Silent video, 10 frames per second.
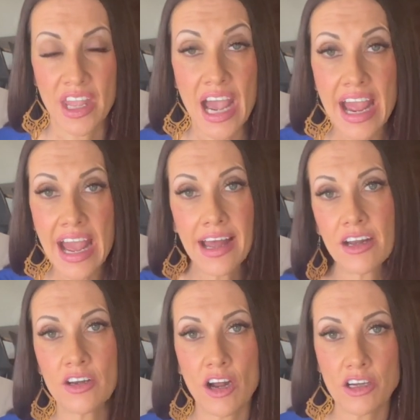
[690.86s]
I had a
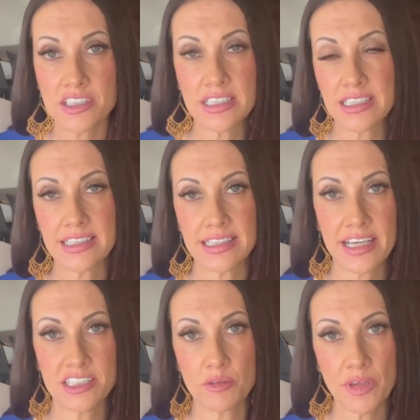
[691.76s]
narcissist say
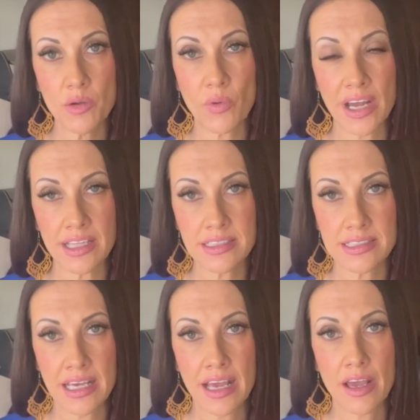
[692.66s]
to me
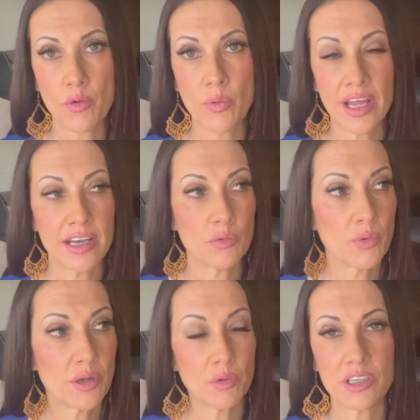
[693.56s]
once when
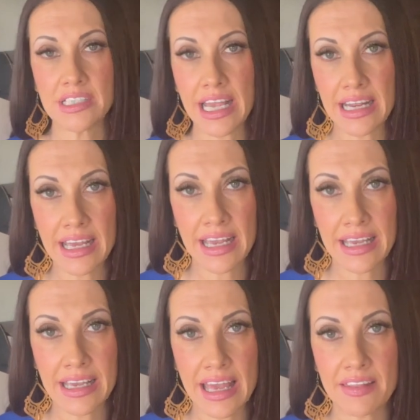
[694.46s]
we were
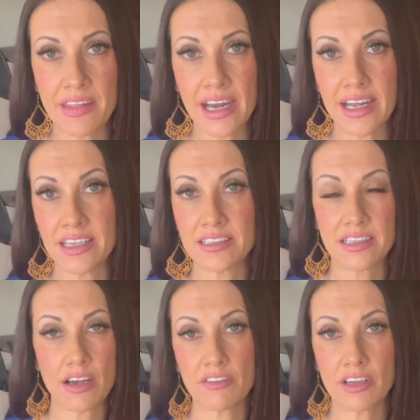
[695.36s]
dating, and then I
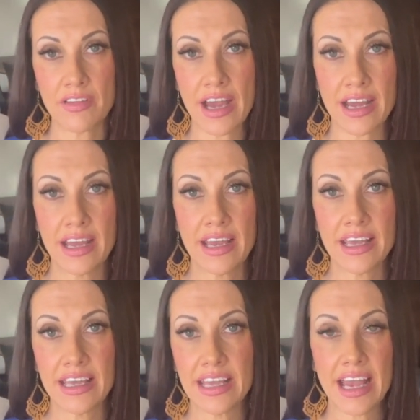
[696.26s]
discovered that
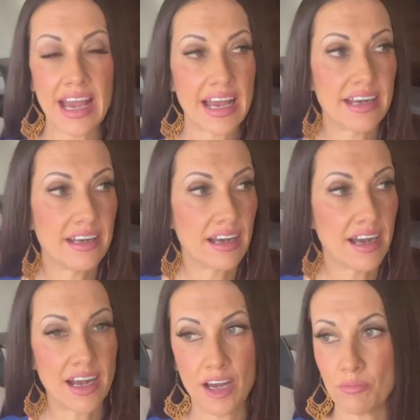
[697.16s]
he had
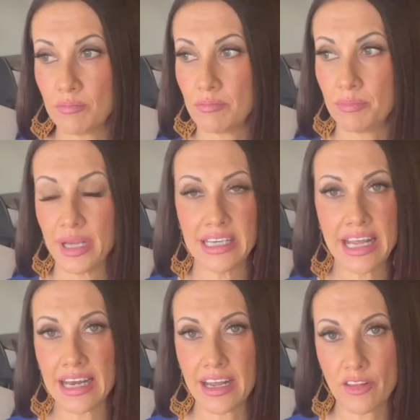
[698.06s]
been
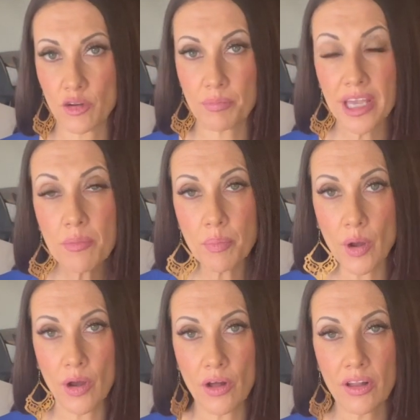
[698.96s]
dating other
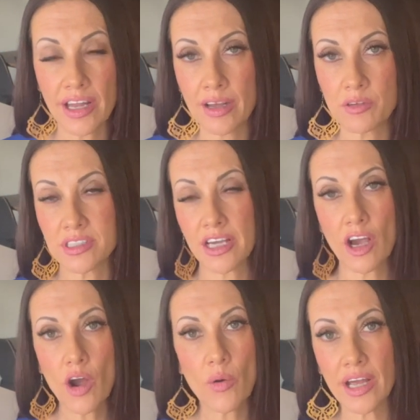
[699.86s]
people. And I was like,
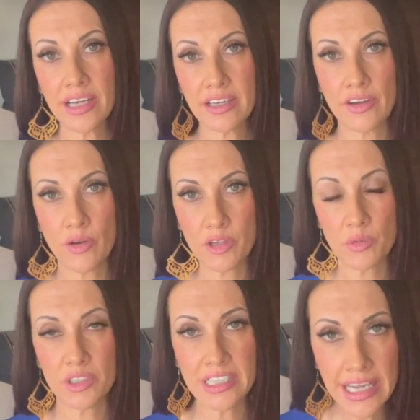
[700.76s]
oh, I didn't know you
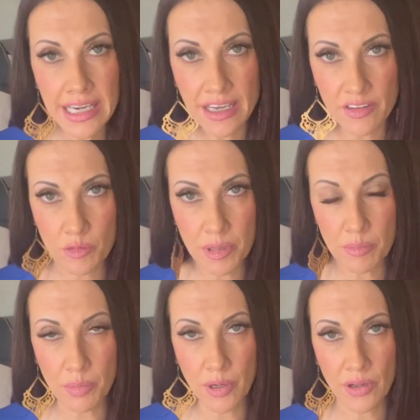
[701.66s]
were dating other
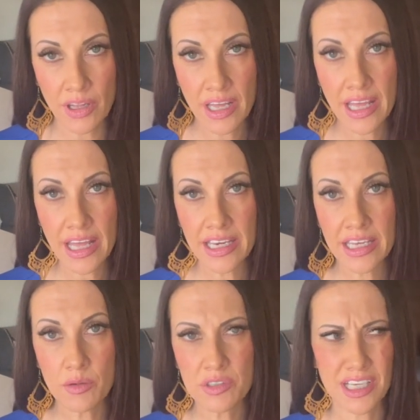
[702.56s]
people. And
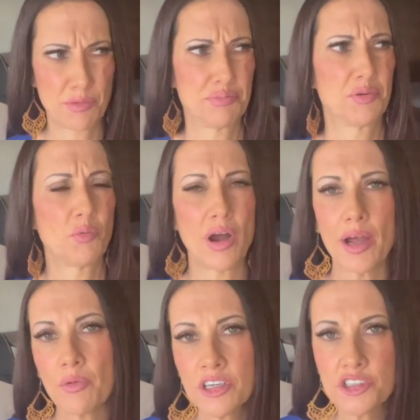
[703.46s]
he was like, why
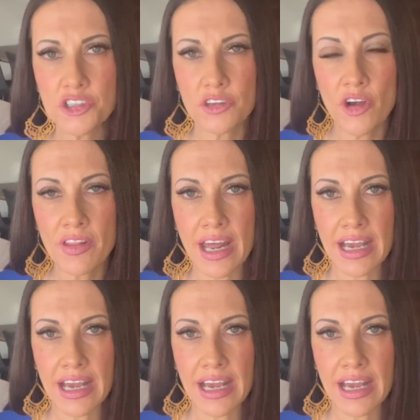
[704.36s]
wouldn't you know that?